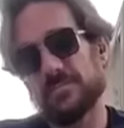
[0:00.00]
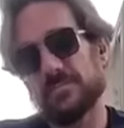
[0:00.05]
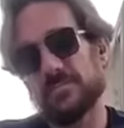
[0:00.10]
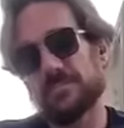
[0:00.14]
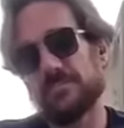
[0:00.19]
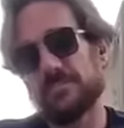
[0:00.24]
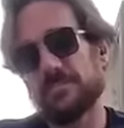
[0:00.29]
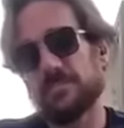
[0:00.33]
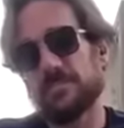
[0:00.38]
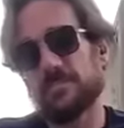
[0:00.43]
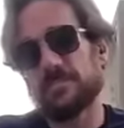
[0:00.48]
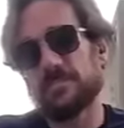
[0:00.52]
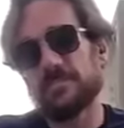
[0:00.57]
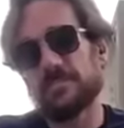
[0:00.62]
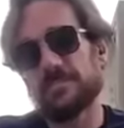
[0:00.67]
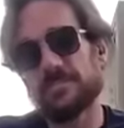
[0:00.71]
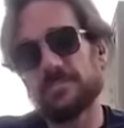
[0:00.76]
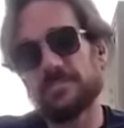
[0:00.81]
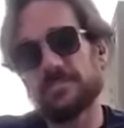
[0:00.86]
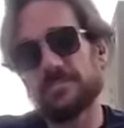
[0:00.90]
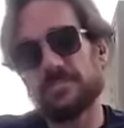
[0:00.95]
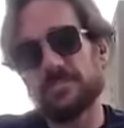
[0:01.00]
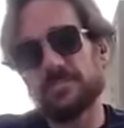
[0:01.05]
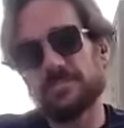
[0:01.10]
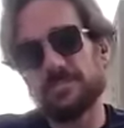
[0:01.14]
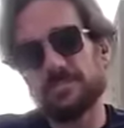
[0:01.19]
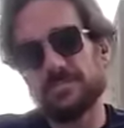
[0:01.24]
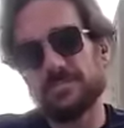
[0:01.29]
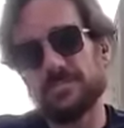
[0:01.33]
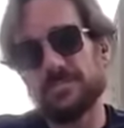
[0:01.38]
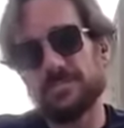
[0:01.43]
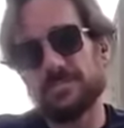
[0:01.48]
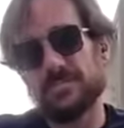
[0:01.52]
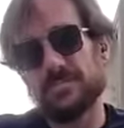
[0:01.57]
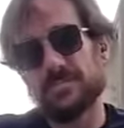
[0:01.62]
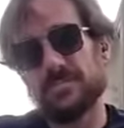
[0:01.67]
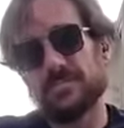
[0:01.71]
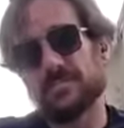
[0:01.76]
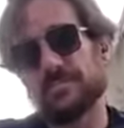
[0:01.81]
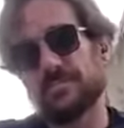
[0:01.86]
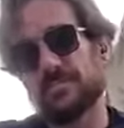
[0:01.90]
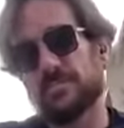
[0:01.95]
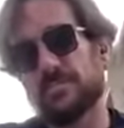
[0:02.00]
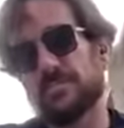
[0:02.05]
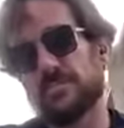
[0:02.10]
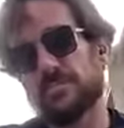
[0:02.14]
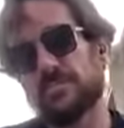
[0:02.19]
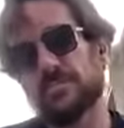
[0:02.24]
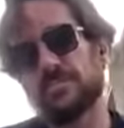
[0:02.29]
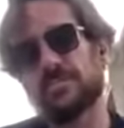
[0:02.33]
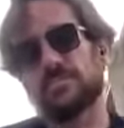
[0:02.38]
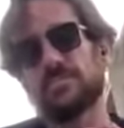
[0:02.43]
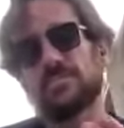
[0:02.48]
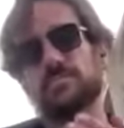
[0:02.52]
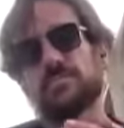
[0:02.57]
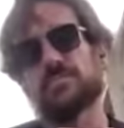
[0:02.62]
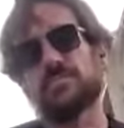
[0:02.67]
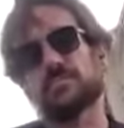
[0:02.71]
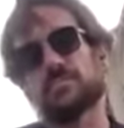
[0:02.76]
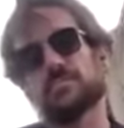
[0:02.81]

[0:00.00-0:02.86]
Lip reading: (not speaking)